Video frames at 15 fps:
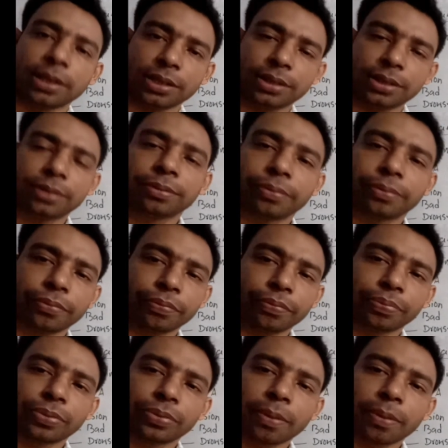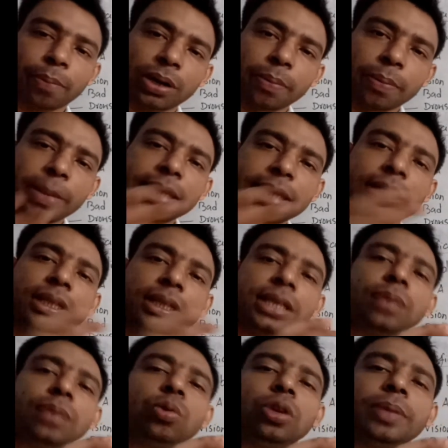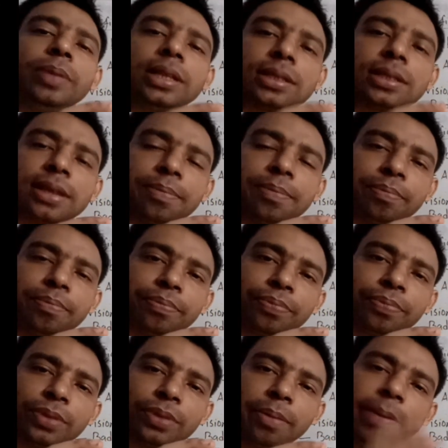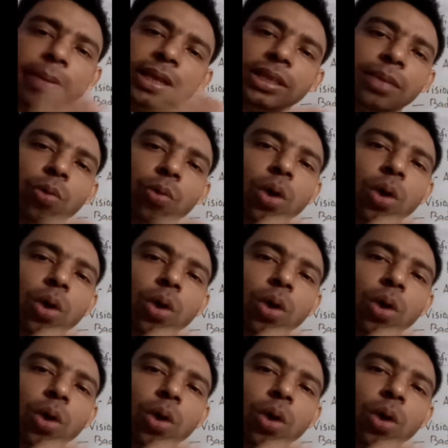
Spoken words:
what I want to make you understand, that will be the same, but the definition,